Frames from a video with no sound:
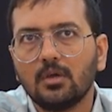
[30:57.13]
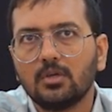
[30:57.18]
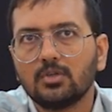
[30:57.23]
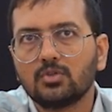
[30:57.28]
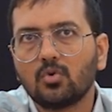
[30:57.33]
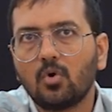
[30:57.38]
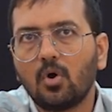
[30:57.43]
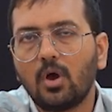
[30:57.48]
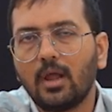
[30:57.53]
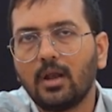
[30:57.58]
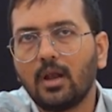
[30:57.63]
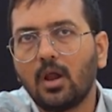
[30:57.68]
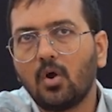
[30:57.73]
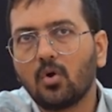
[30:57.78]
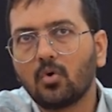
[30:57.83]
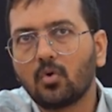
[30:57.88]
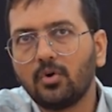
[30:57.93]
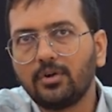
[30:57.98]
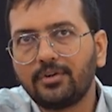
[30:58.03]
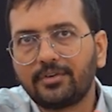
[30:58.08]
so allow
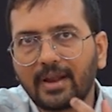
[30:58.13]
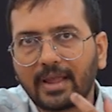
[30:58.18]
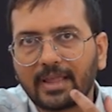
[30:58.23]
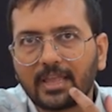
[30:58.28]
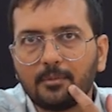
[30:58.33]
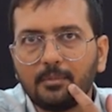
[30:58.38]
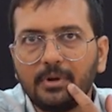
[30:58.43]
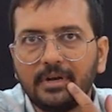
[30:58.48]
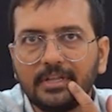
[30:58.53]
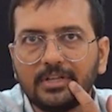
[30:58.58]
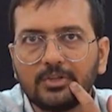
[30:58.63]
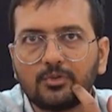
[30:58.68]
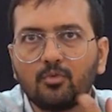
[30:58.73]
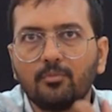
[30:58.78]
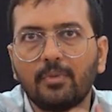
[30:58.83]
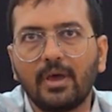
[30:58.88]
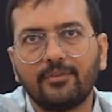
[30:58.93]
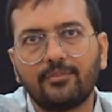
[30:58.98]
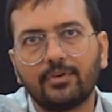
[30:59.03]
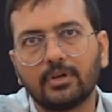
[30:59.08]
good trackability through
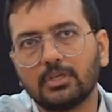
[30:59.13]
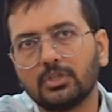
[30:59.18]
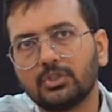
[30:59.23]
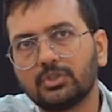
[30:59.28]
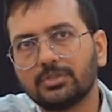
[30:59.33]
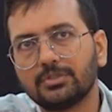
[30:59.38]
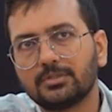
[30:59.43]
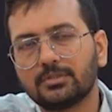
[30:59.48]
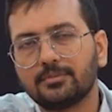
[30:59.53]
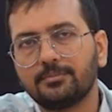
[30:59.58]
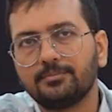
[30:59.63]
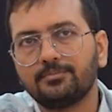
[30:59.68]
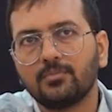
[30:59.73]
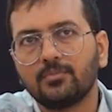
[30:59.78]
bifurcations,